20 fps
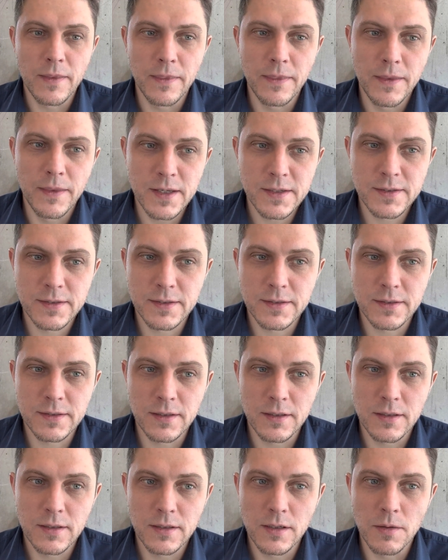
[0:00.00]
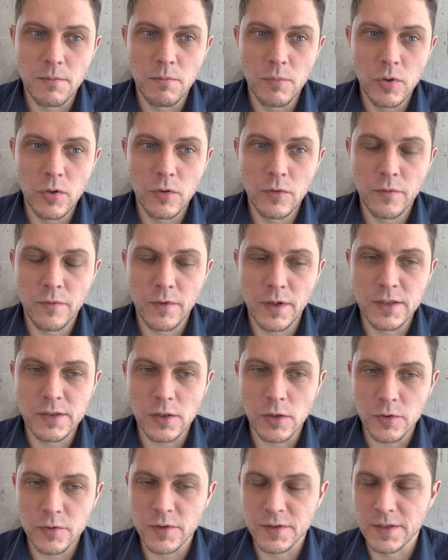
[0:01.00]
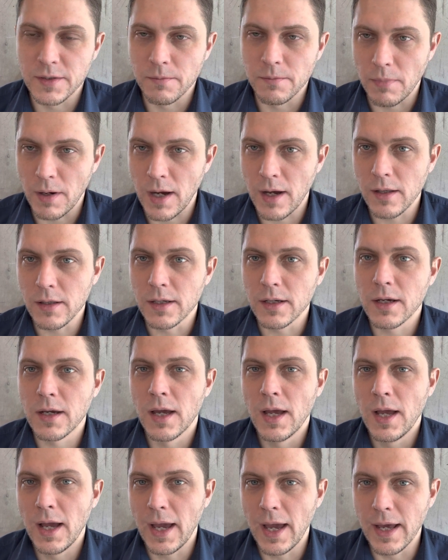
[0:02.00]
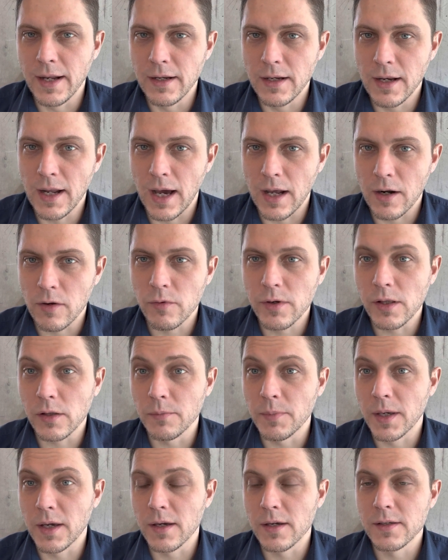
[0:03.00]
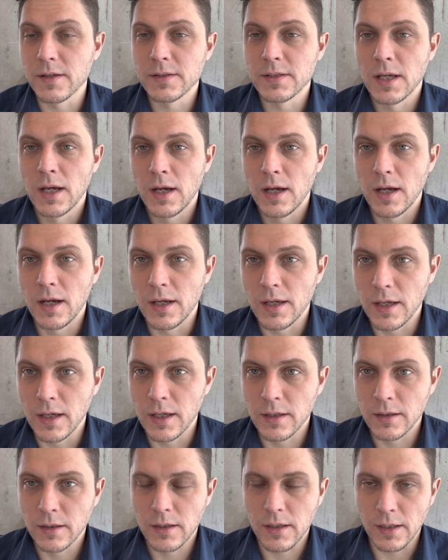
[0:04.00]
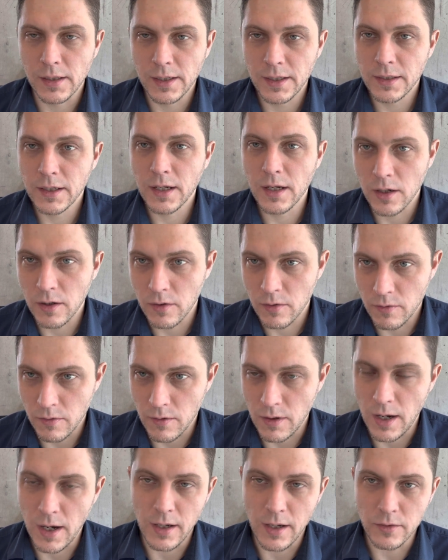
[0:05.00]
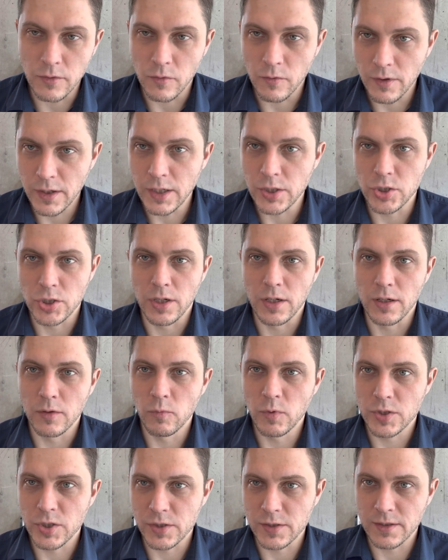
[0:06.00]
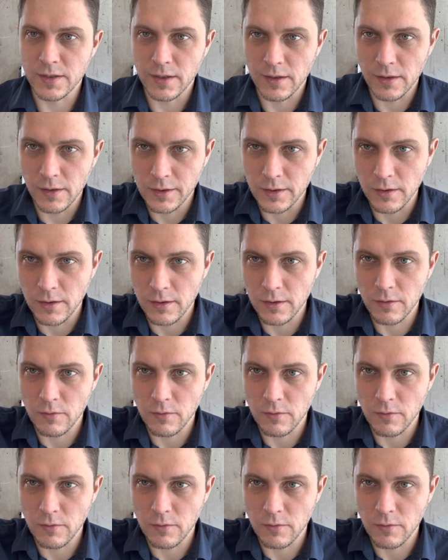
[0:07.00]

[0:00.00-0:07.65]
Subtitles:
This move is also symbolic and not real, because in Kaliningrad region, which is the little